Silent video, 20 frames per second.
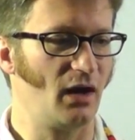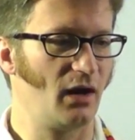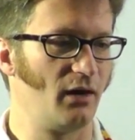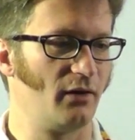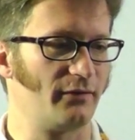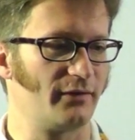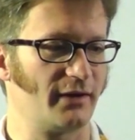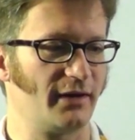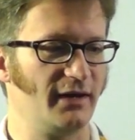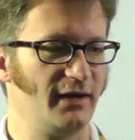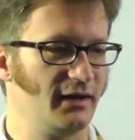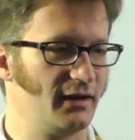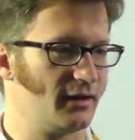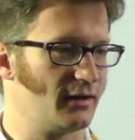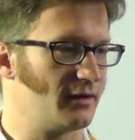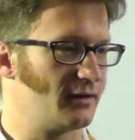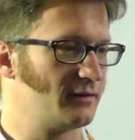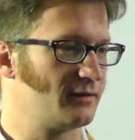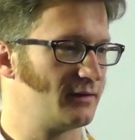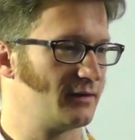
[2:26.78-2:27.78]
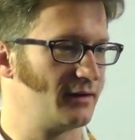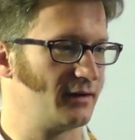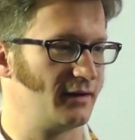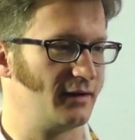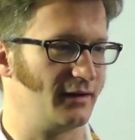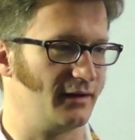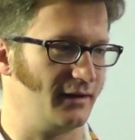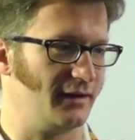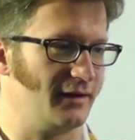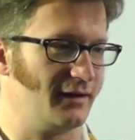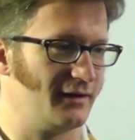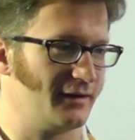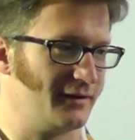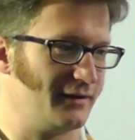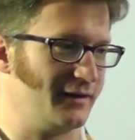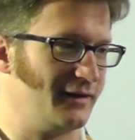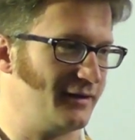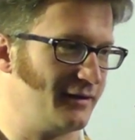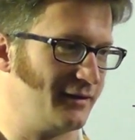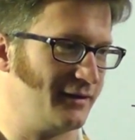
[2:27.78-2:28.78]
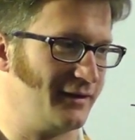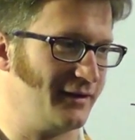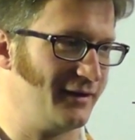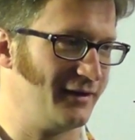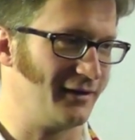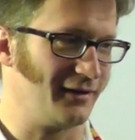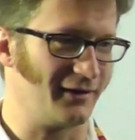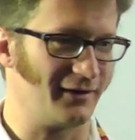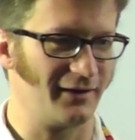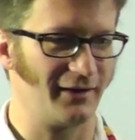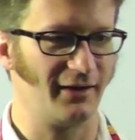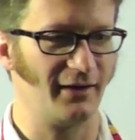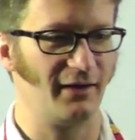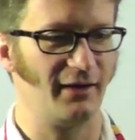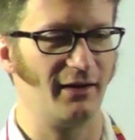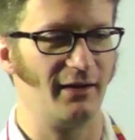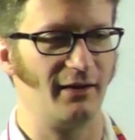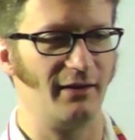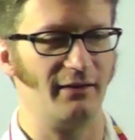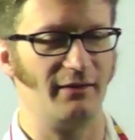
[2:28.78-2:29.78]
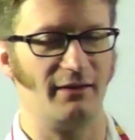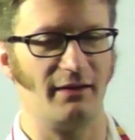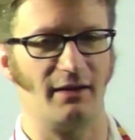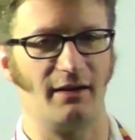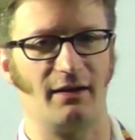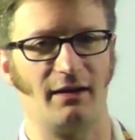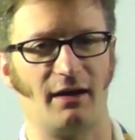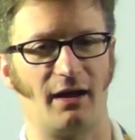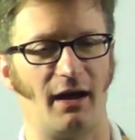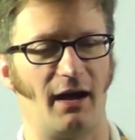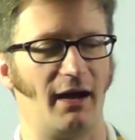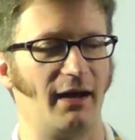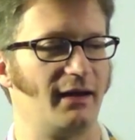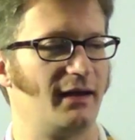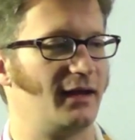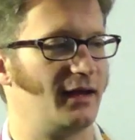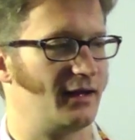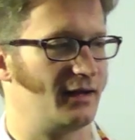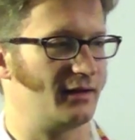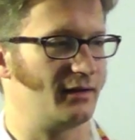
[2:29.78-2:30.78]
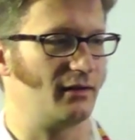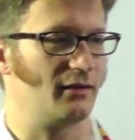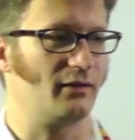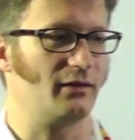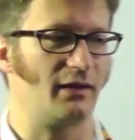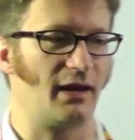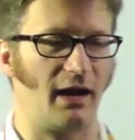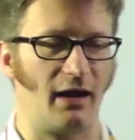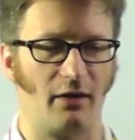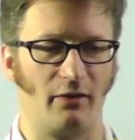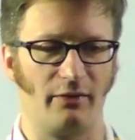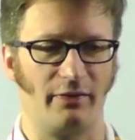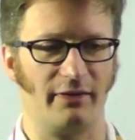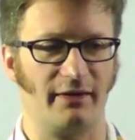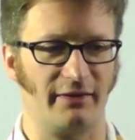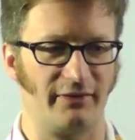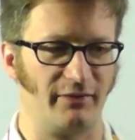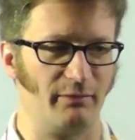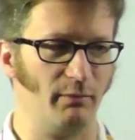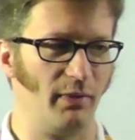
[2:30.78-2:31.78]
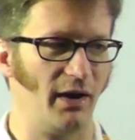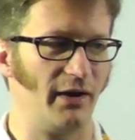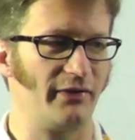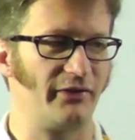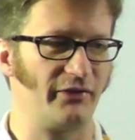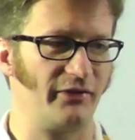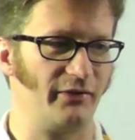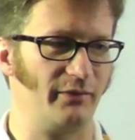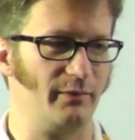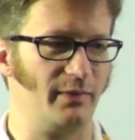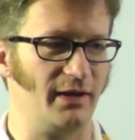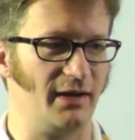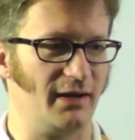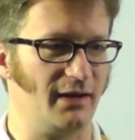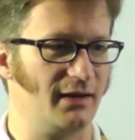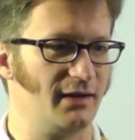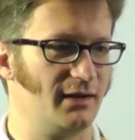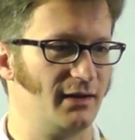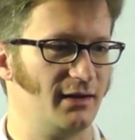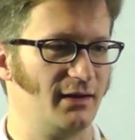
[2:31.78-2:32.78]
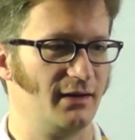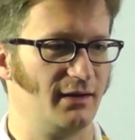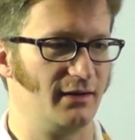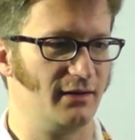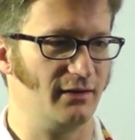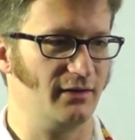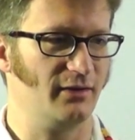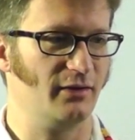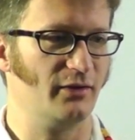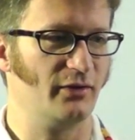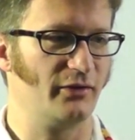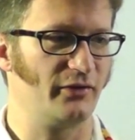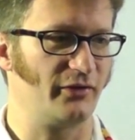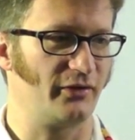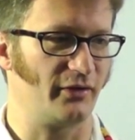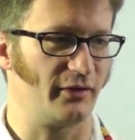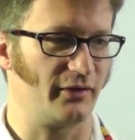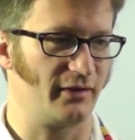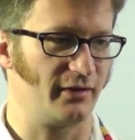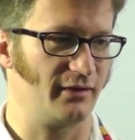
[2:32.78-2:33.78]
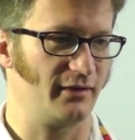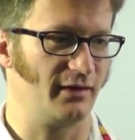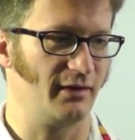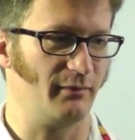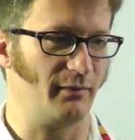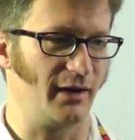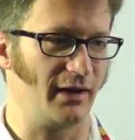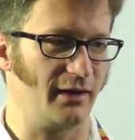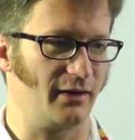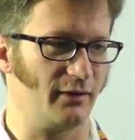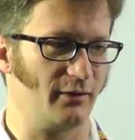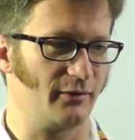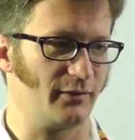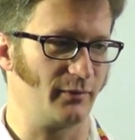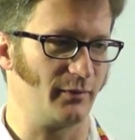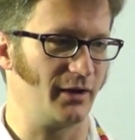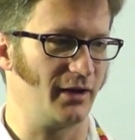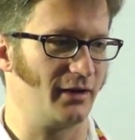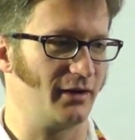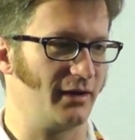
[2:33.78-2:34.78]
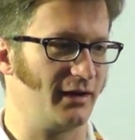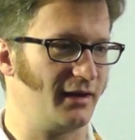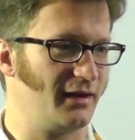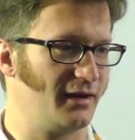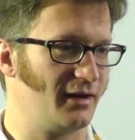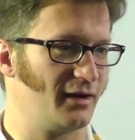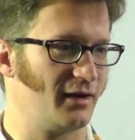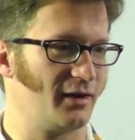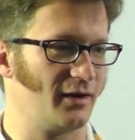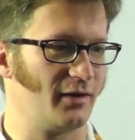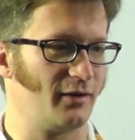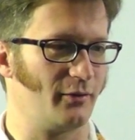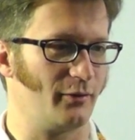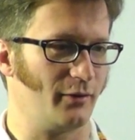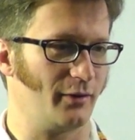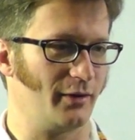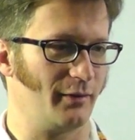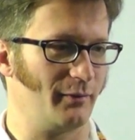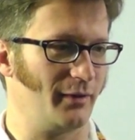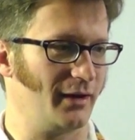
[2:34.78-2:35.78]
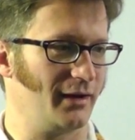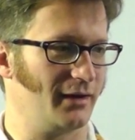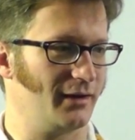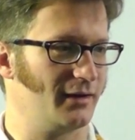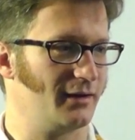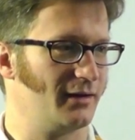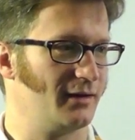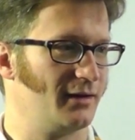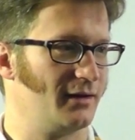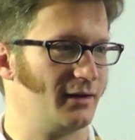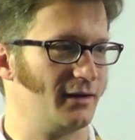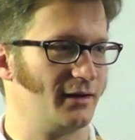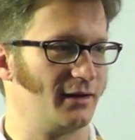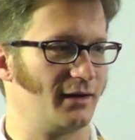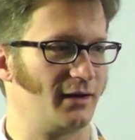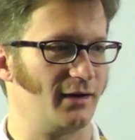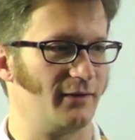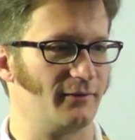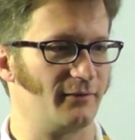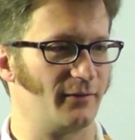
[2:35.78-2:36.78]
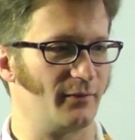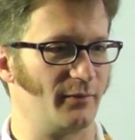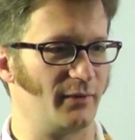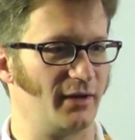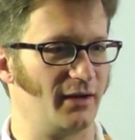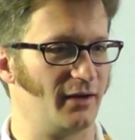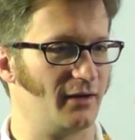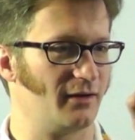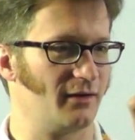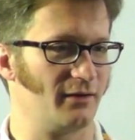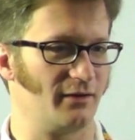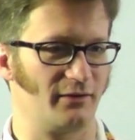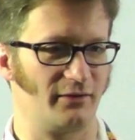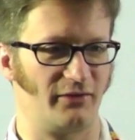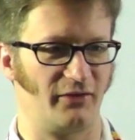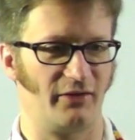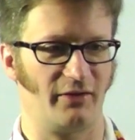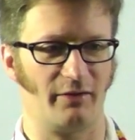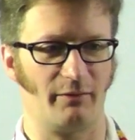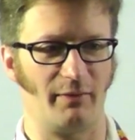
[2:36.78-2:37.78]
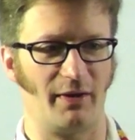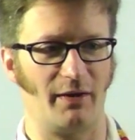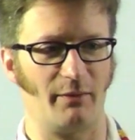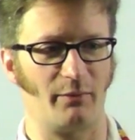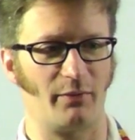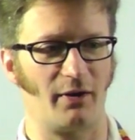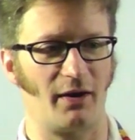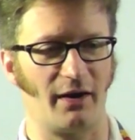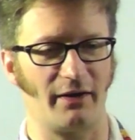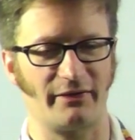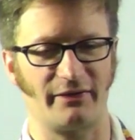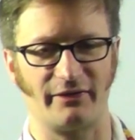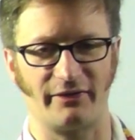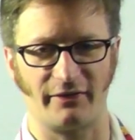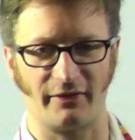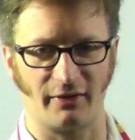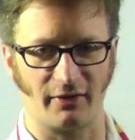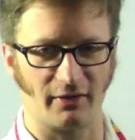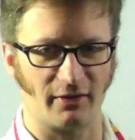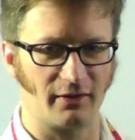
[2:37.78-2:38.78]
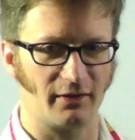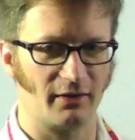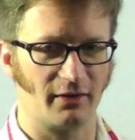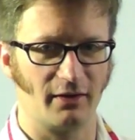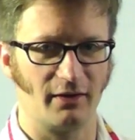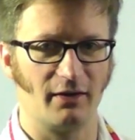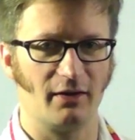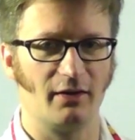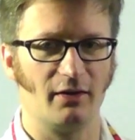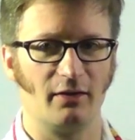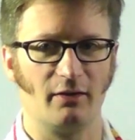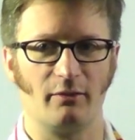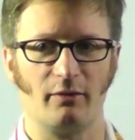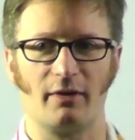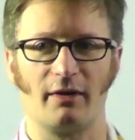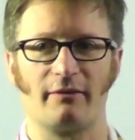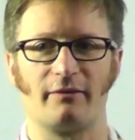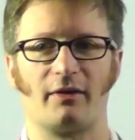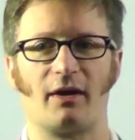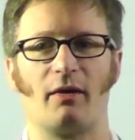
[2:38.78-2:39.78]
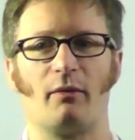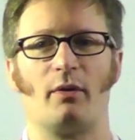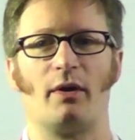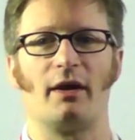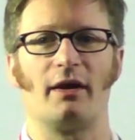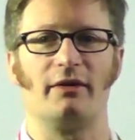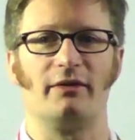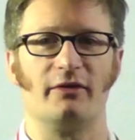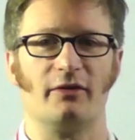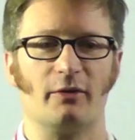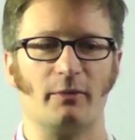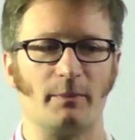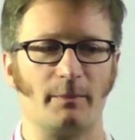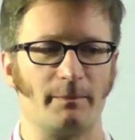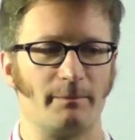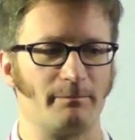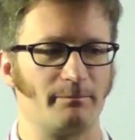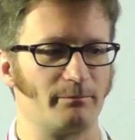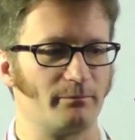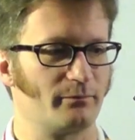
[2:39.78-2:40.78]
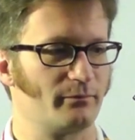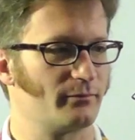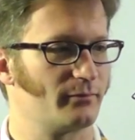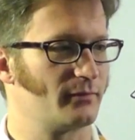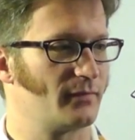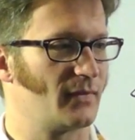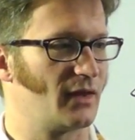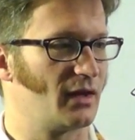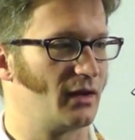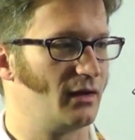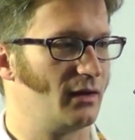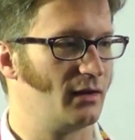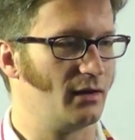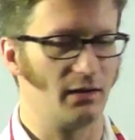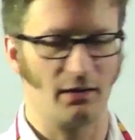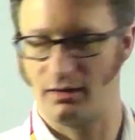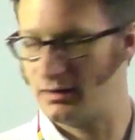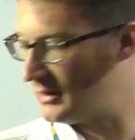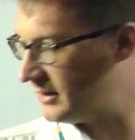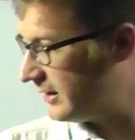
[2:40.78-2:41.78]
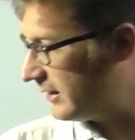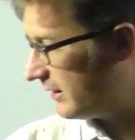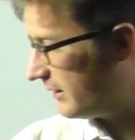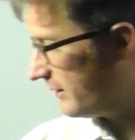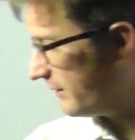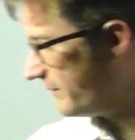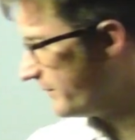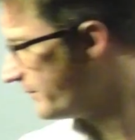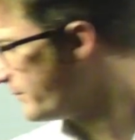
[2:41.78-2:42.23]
over here and here and here and here, then I can allow this bus to be use, so it might go from here to here, or it might come from here to the main processor, whatever I want to do. Uh,